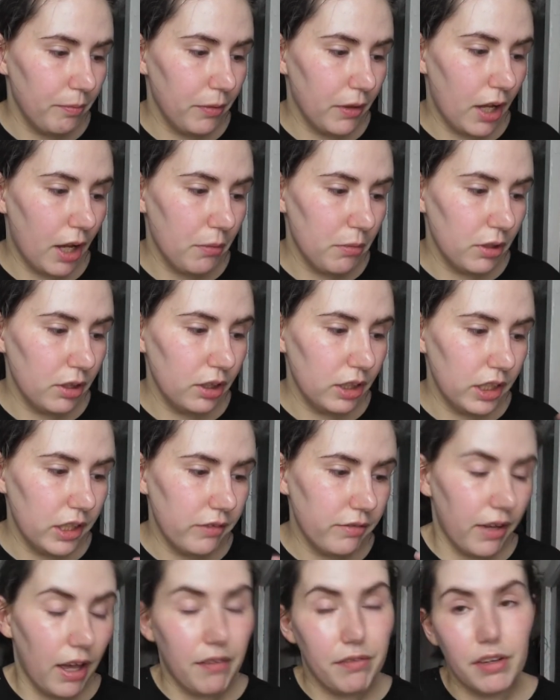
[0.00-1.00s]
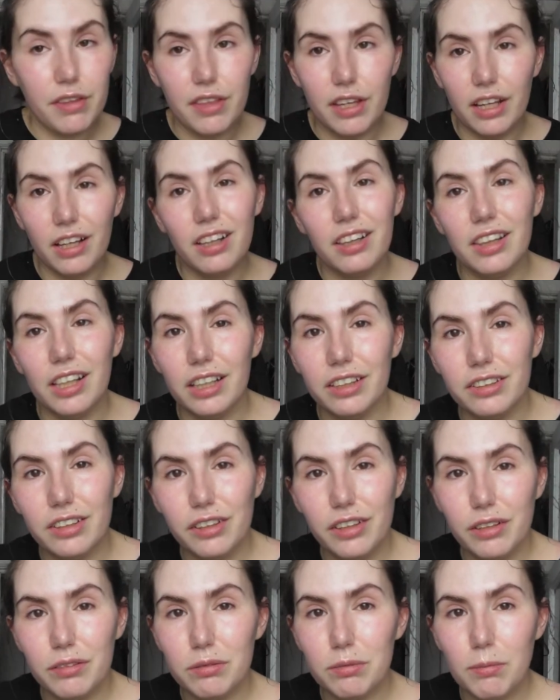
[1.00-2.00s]
I will leave everything linked in
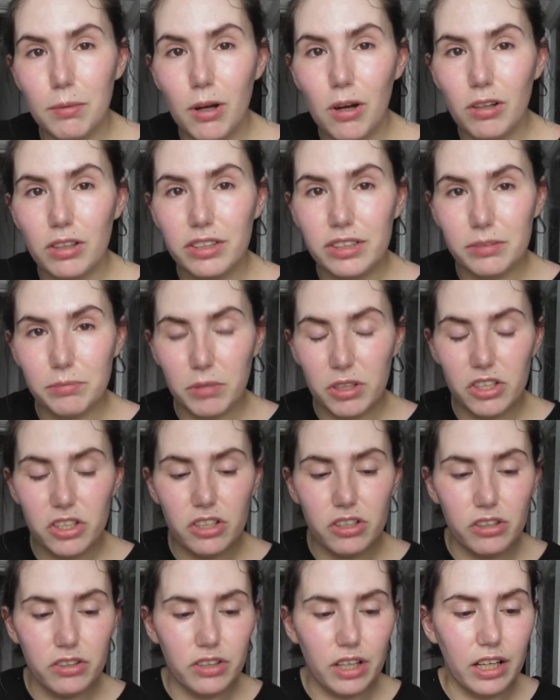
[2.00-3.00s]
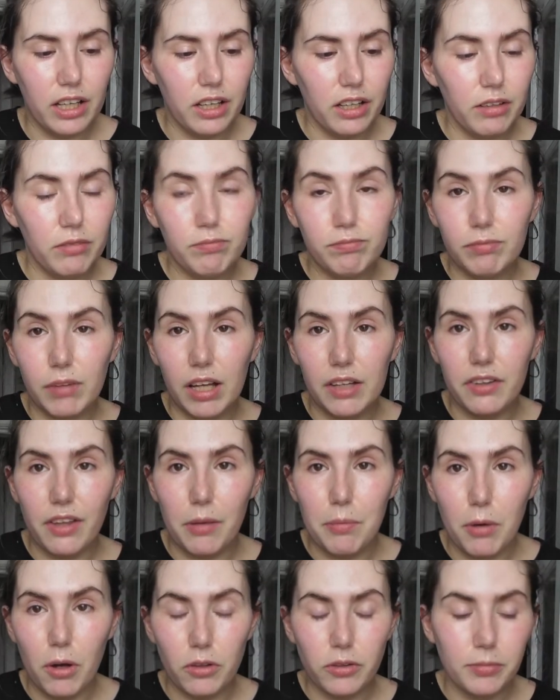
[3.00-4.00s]
the open box as much as I
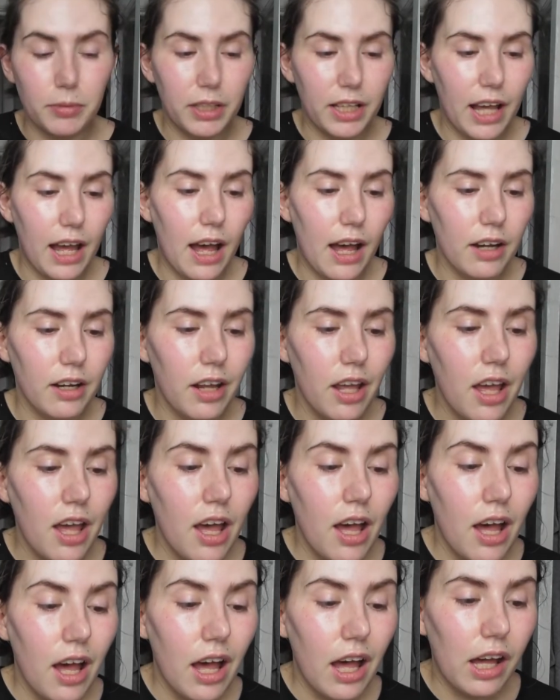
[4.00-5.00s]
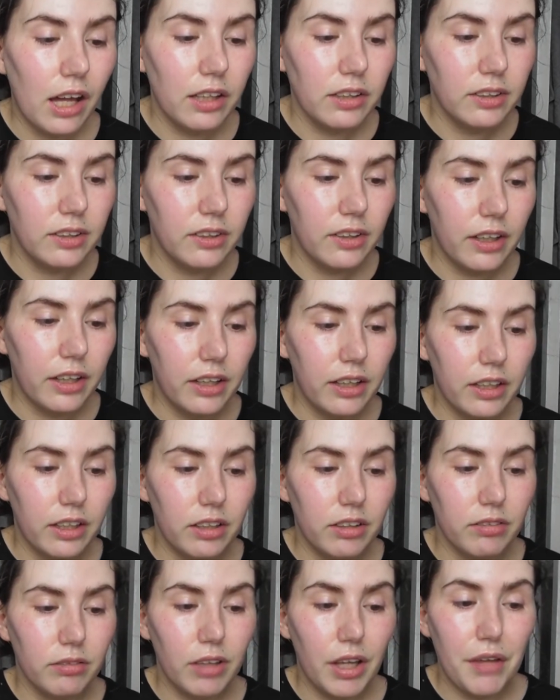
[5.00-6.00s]
possibly can. And
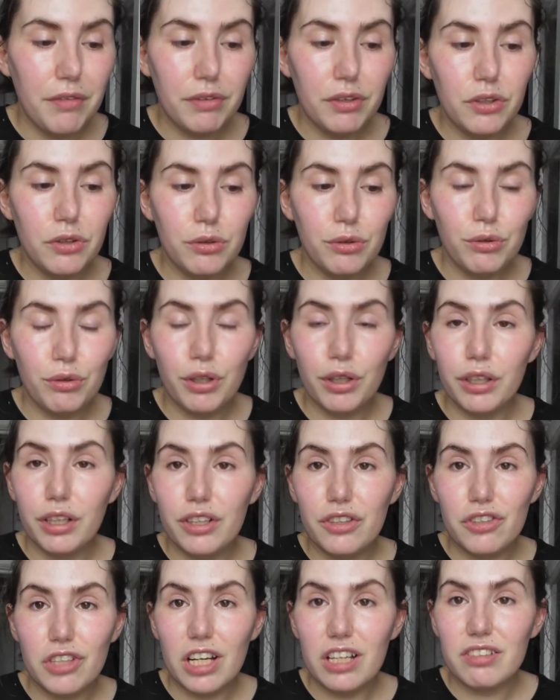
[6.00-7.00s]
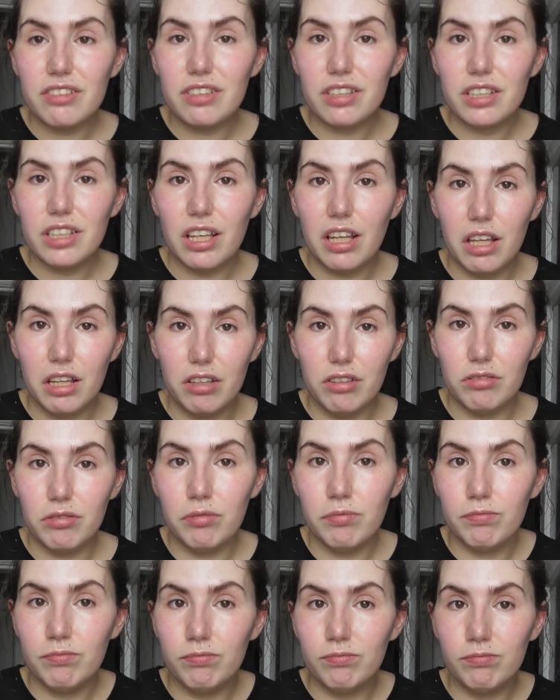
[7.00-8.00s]
if you're interested in
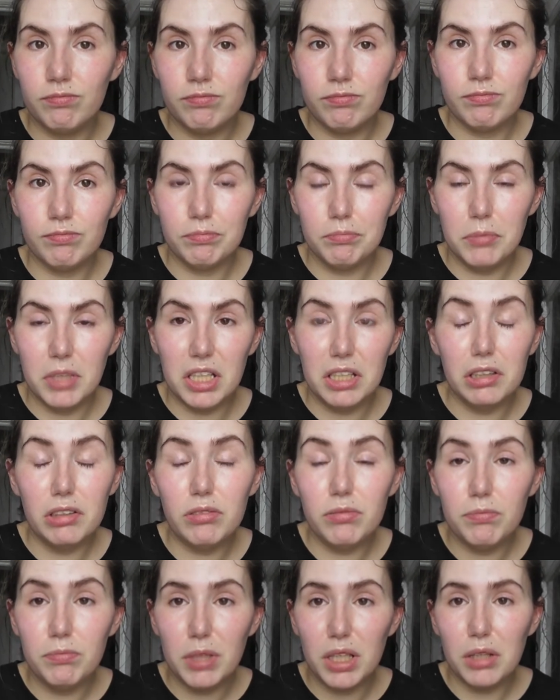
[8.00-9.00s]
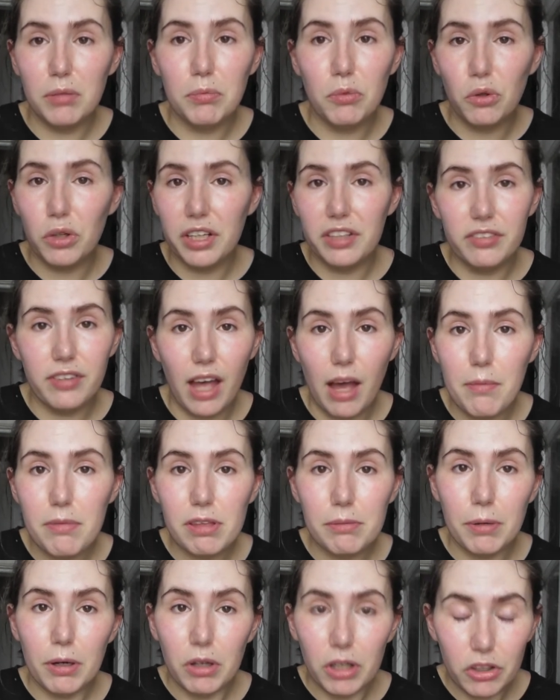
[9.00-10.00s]
me being more in depth
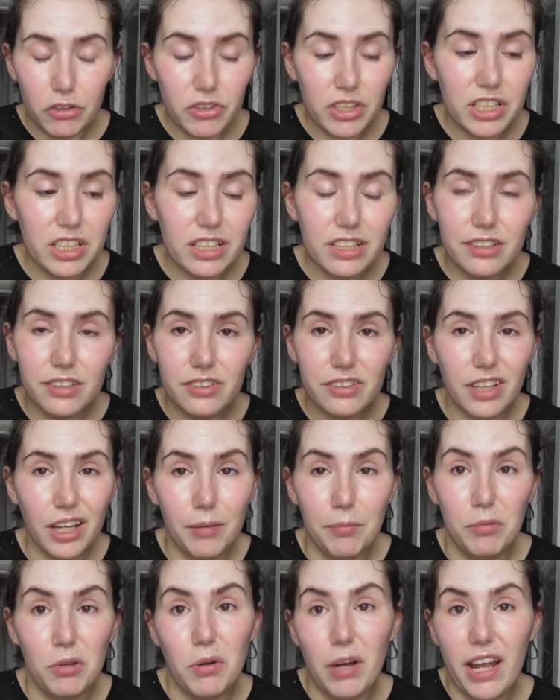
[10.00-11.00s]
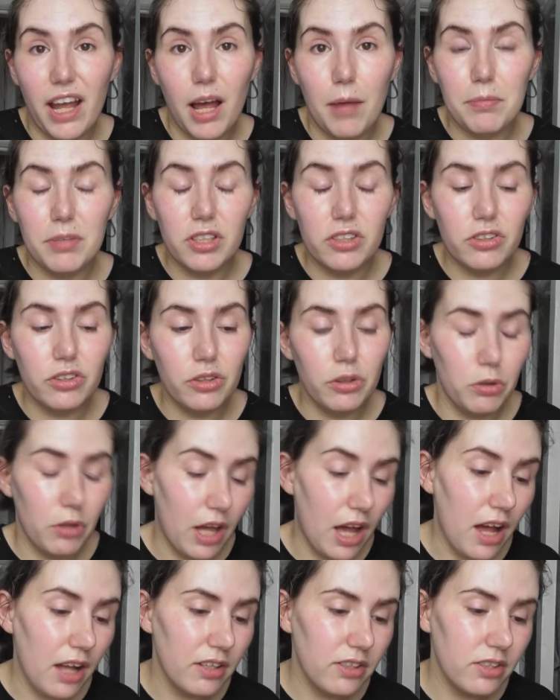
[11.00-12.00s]
about ingredients, I'm quite happy to do
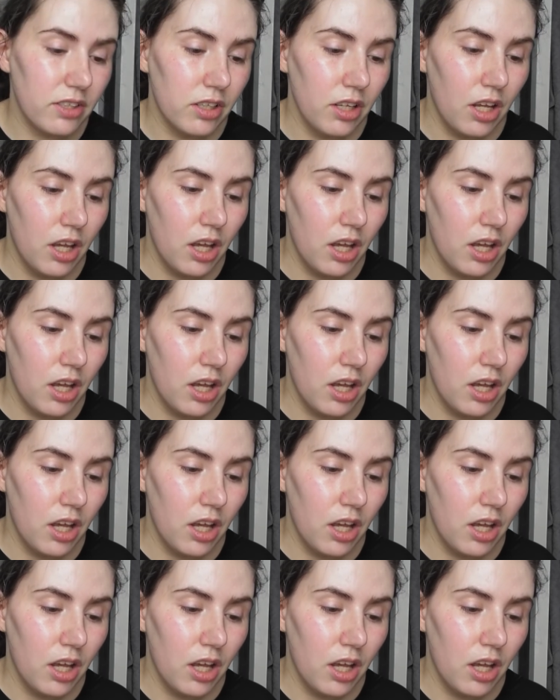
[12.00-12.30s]
that.